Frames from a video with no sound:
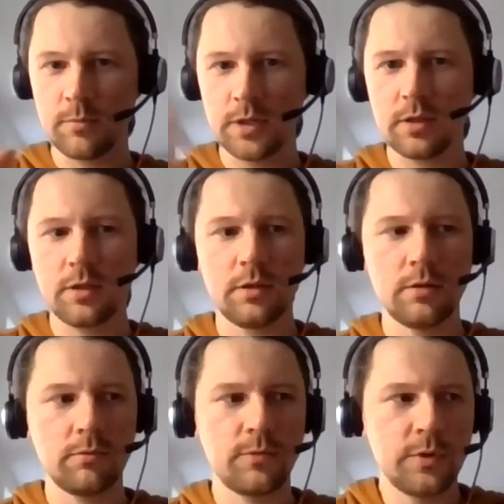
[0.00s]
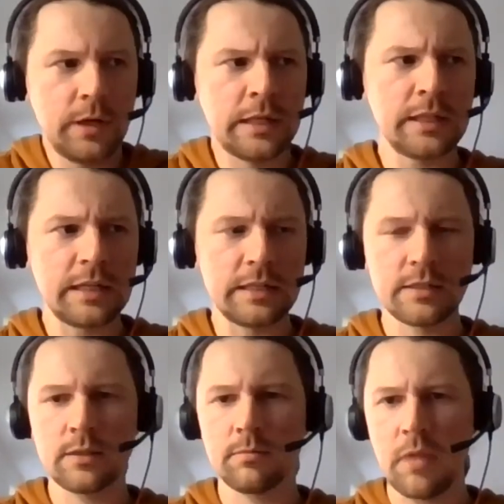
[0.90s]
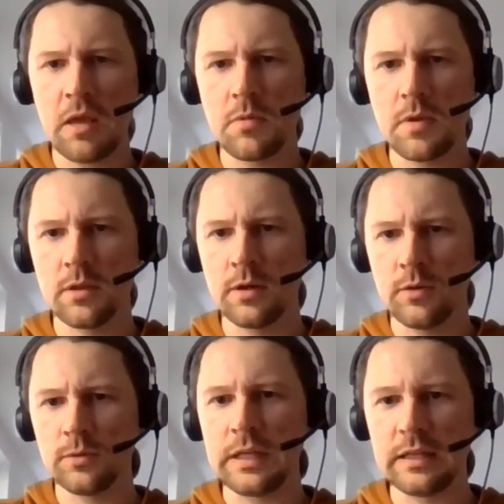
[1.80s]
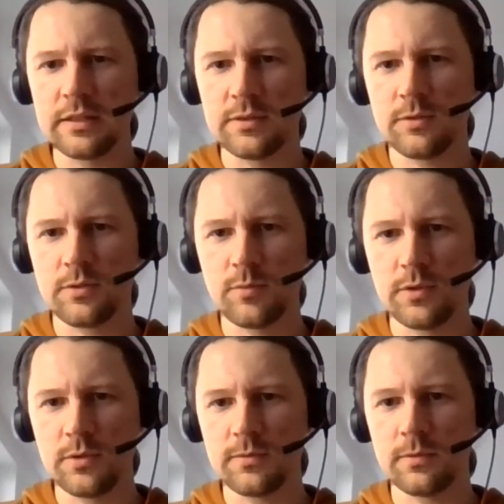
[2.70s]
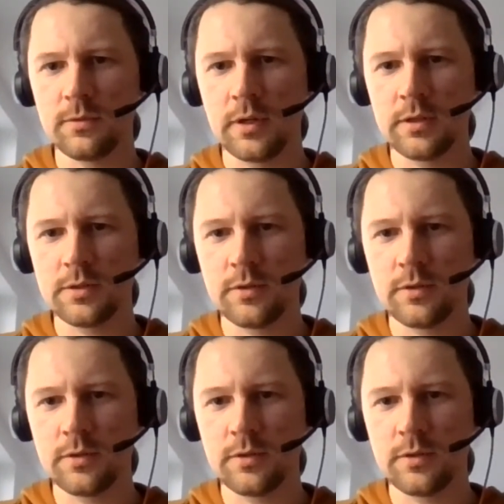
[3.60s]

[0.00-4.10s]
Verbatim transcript: But uh, for an analyst, maybe the raw data is not super useful, right?